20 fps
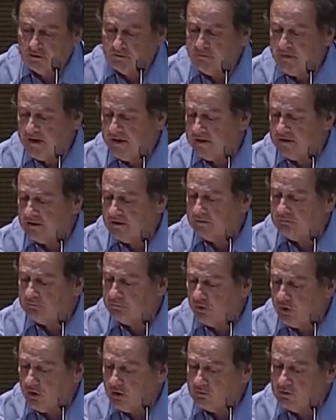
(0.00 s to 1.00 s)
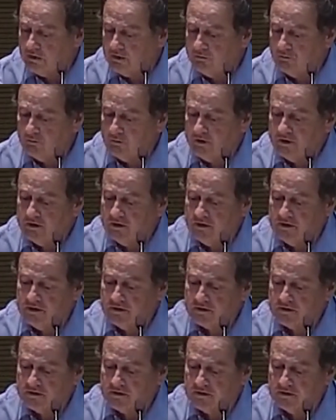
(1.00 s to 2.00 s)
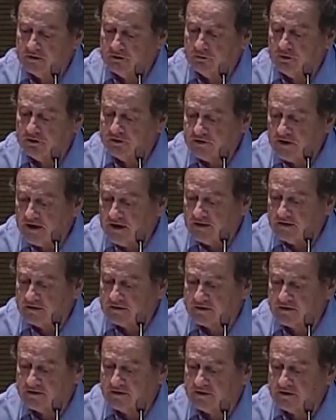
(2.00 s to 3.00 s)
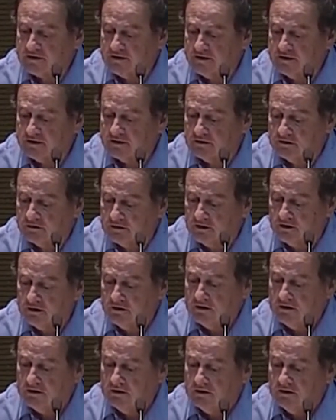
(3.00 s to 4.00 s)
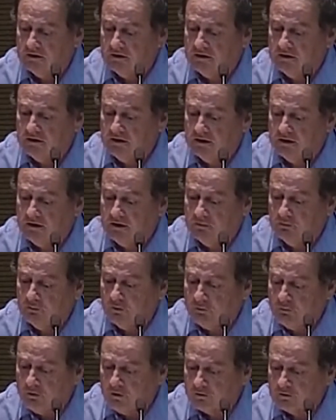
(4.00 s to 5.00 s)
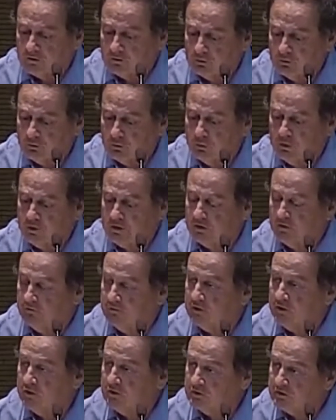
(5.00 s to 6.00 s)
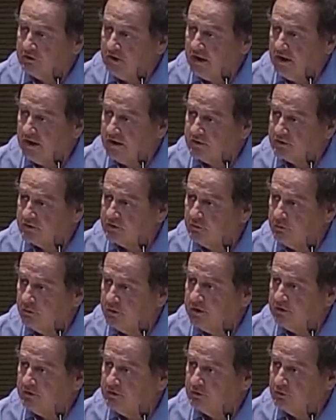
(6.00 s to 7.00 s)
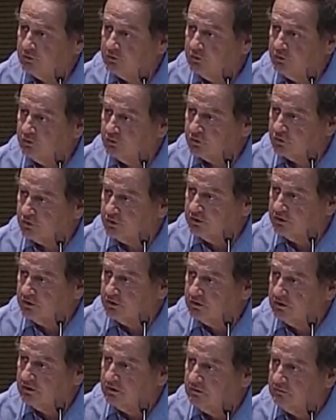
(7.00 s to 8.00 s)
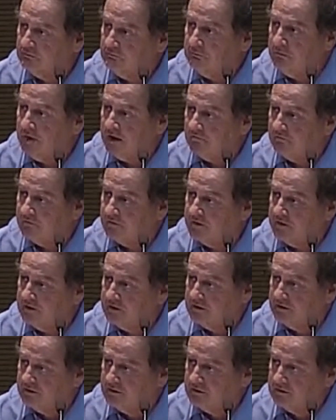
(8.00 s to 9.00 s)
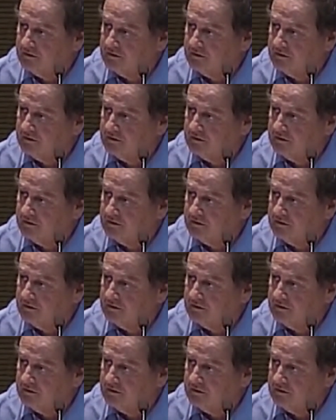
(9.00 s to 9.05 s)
the main problem with these results is that we wanted to do it over a long time, so we had to use monthly